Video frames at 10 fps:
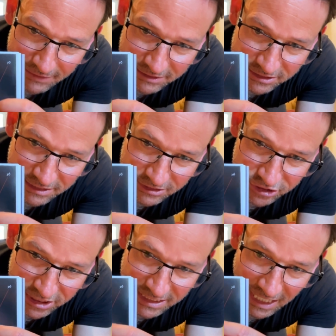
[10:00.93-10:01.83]
this is the
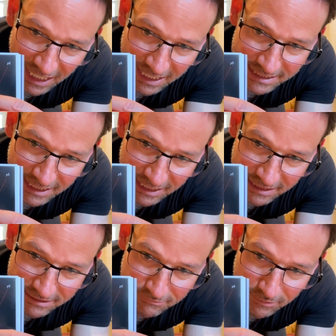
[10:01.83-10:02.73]
jihada.
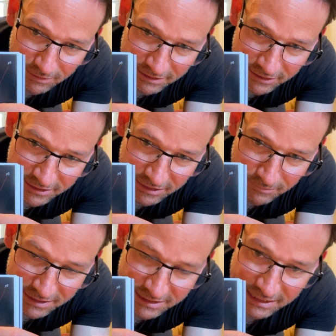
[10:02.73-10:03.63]
Remember, you hear
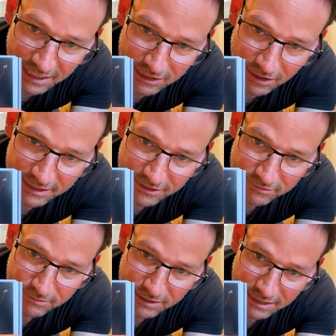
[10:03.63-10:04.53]
me say that a lot here
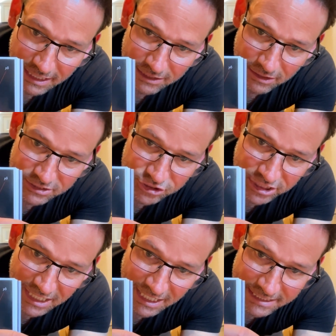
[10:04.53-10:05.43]
in catalogs.
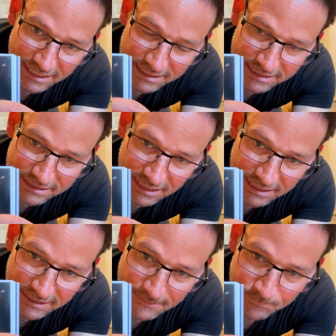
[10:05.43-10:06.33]
Jihada is the,
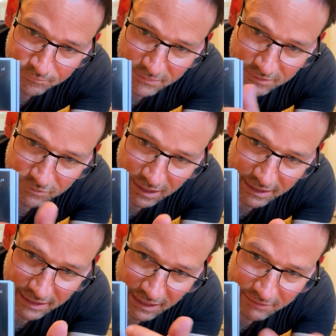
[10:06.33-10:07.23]

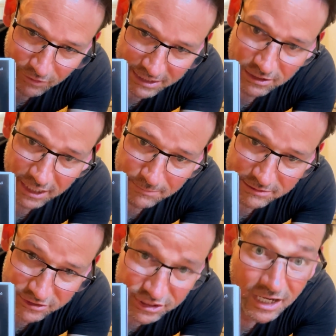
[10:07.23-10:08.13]
when I talk about
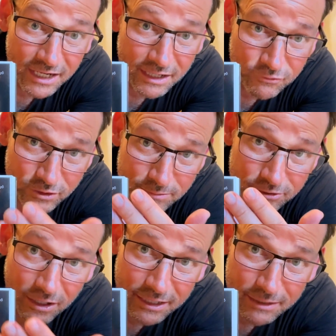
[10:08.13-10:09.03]
the jihada, of course I'm
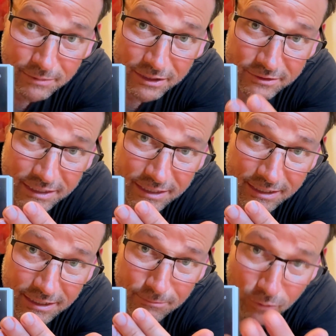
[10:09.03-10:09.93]
talking about the
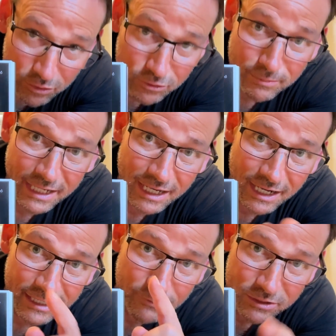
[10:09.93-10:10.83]
mokume
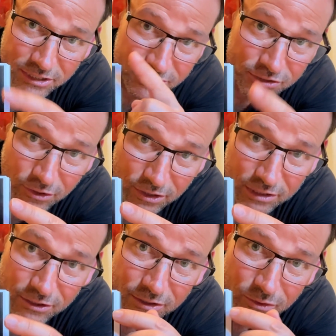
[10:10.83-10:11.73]
hada, which is
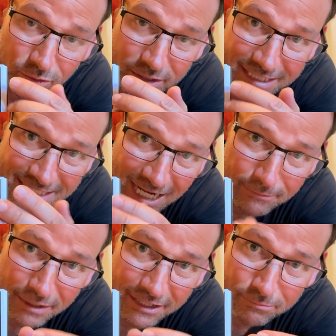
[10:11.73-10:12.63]
circular, or
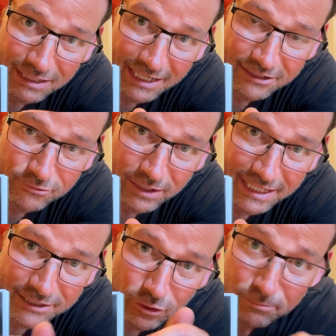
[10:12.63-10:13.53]
itame, implying
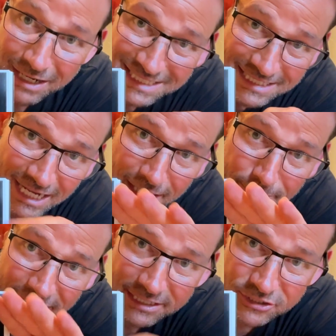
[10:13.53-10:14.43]
grain, or
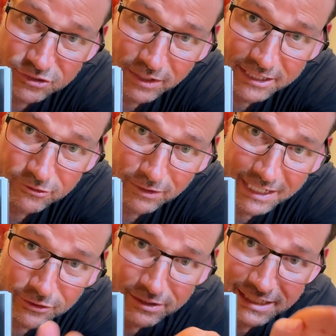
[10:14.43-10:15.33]
masame, straight
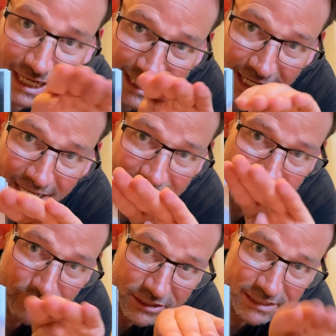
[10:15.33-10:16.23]
grain, or nagare,
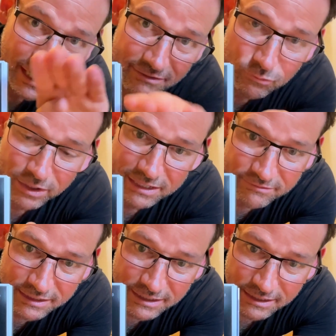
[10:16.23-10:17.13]
which is kind of
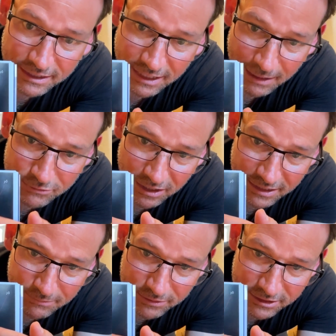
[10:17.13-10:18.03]
wavy. I'm talking
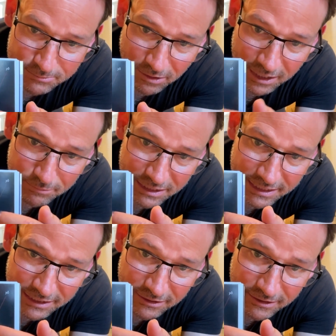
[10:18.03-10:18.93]
about this part. But
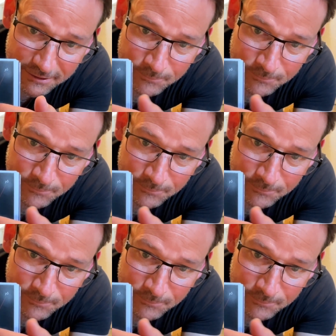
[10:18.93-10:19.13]
here,